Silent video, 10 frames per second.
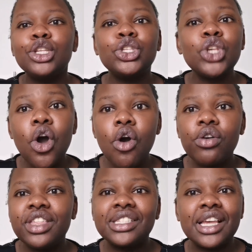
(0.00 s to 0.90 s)

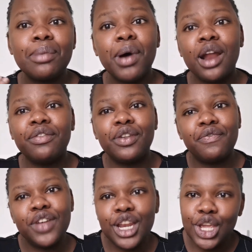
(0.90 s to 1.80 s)
So the second part of the
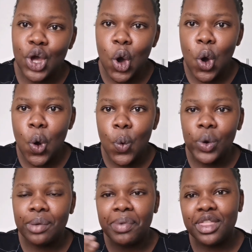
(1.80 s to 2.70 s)
video
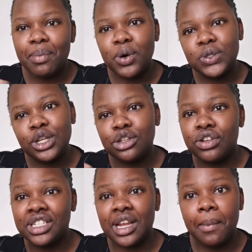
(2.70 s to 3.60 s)
would be the most
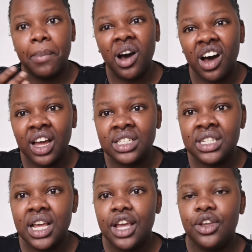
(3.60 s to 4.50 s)
interesting
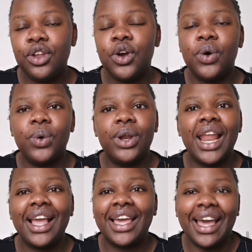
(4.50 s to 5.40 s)
part, you know,
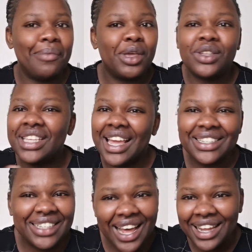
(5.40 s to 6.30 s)
like, because
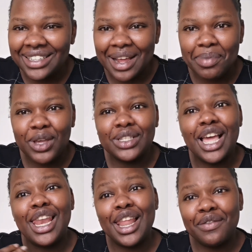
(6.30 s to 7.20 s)

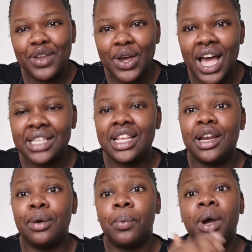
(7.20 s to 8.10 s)
I love you guys
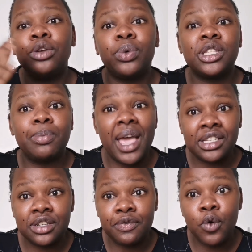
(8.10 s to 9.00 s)
and I want what's
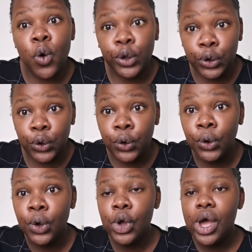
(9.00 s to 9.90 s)
best for
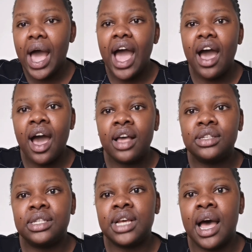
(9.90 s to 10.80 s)
you. I
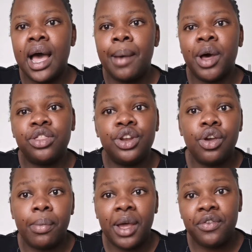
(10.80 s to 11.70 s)
asked about
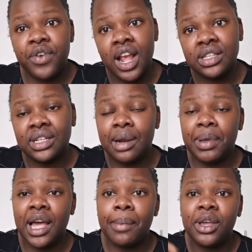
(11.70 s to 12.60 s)
3 of my friends that are
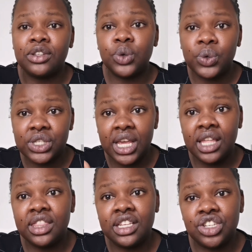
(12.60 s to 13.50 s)
becoming
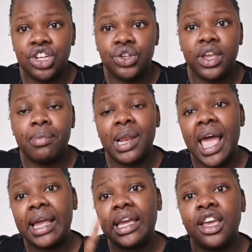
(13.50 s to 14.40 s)
associate this year to give me
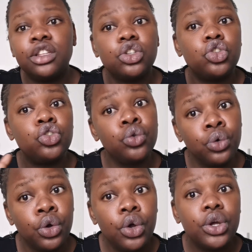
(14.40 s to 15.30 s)
like each
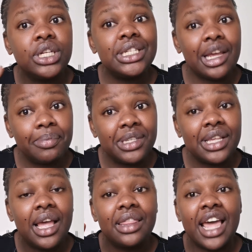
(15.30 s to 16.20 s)
2
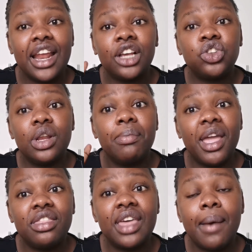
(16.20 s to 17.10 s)
tips that actually
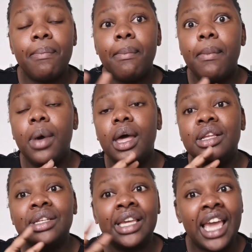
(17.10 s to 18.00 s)
made them
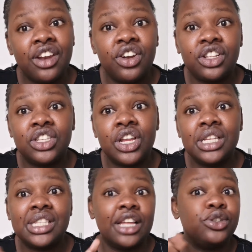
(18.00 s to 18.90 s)
candidate
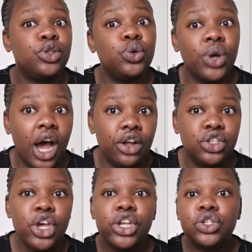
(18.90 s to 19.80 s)
attorneys that stood
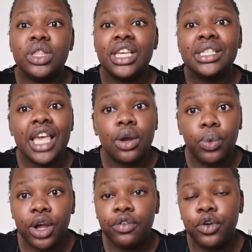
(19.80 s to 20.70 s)
out. So these
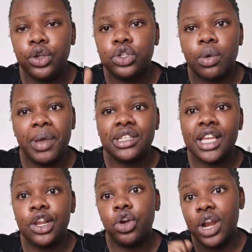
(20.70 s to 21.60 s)
can work for you. So
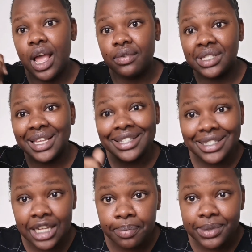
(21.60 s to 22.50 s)
basically you're going to have
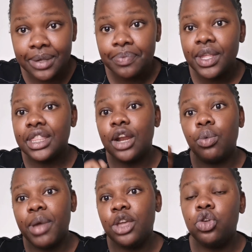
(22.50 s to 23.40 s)
6 tips that
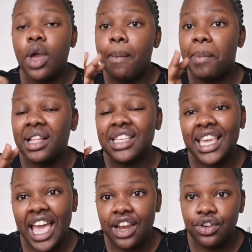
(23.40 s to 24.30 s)
will make you a better
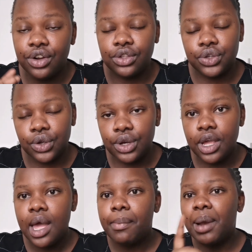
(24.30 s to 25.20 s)
candidate
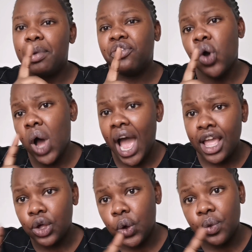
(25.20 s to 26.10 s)
attorney. But before
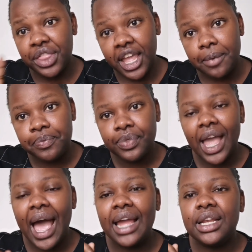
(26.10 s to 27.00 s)
I go there,
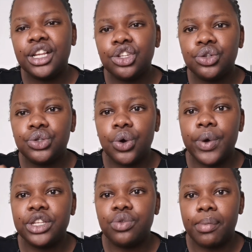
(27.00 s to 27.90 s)
I need you to
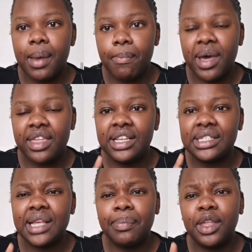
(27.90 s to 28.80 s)
always remember
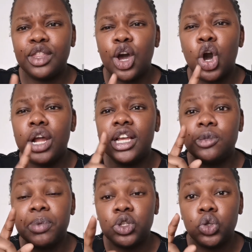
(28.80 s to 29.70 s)
there's something that God
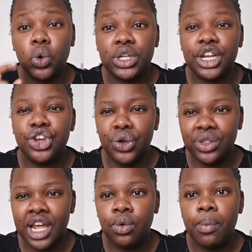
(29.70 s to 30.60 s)
has bestowed in
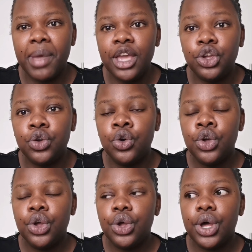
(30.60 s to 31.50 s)
you that will make
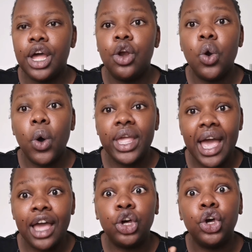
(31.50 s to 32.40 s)
you a
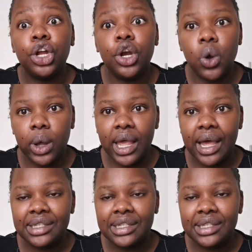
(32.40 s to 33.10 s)
lawyer, a good lawyer.